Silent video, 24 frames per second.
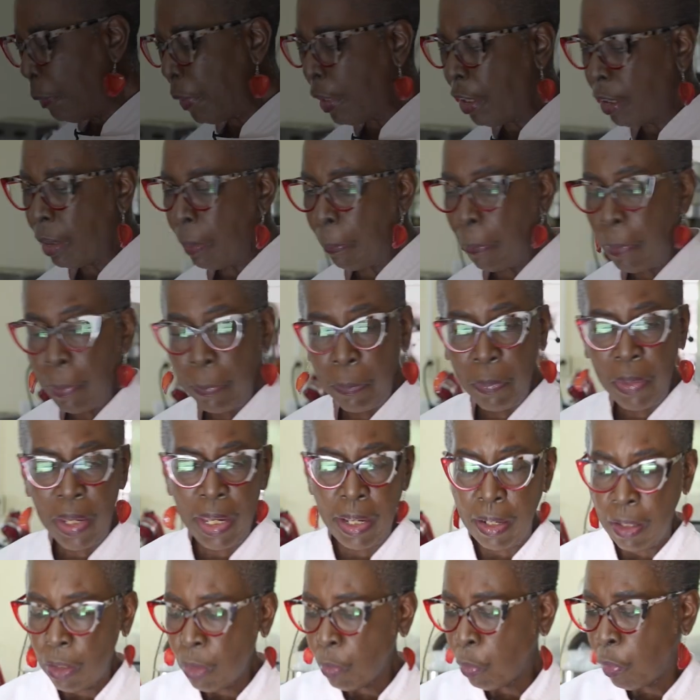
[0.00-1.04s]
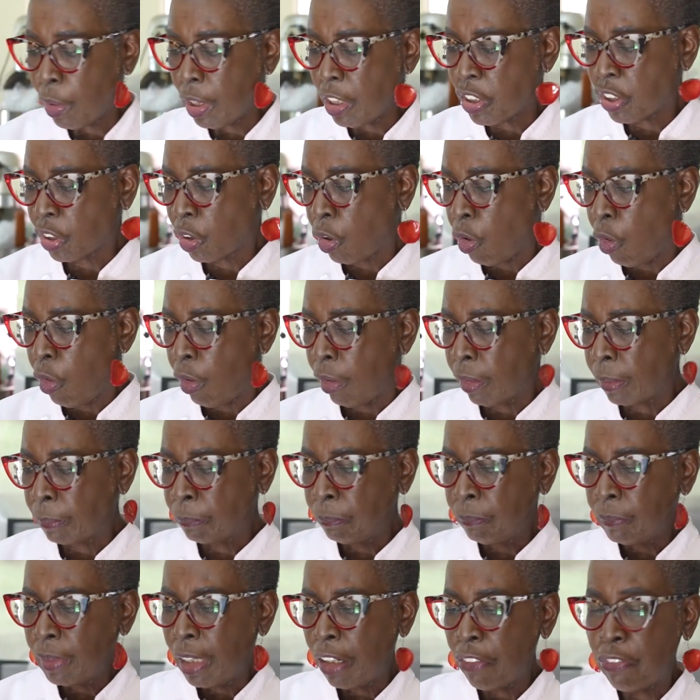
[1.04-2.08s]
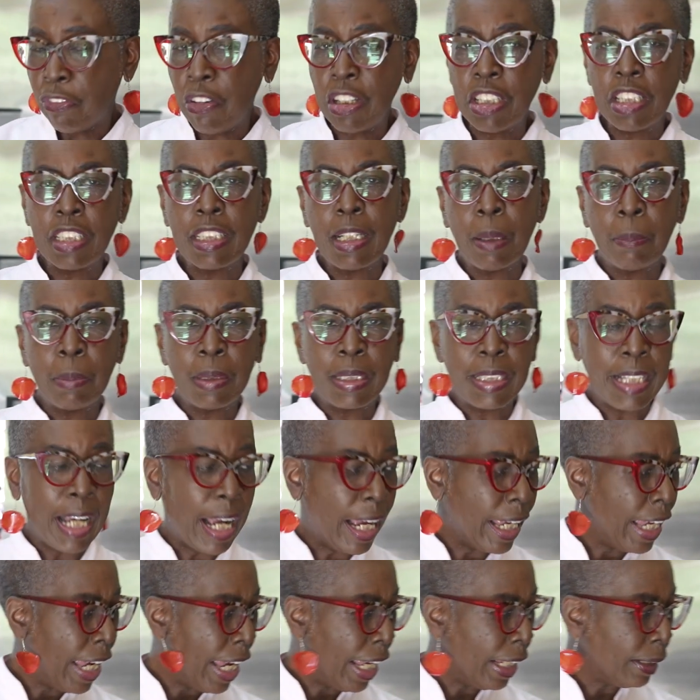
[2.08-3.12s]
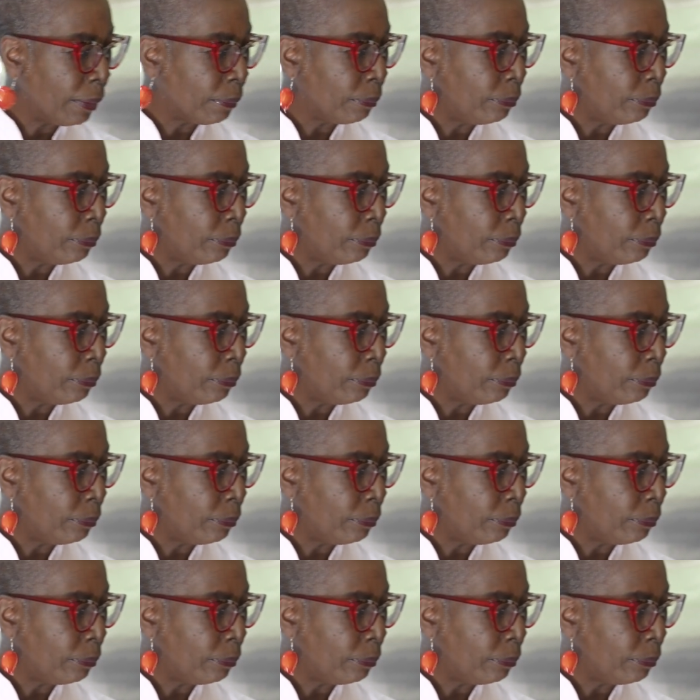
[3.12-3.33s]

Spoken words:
we're going to prepare what is called a vegetable Tian.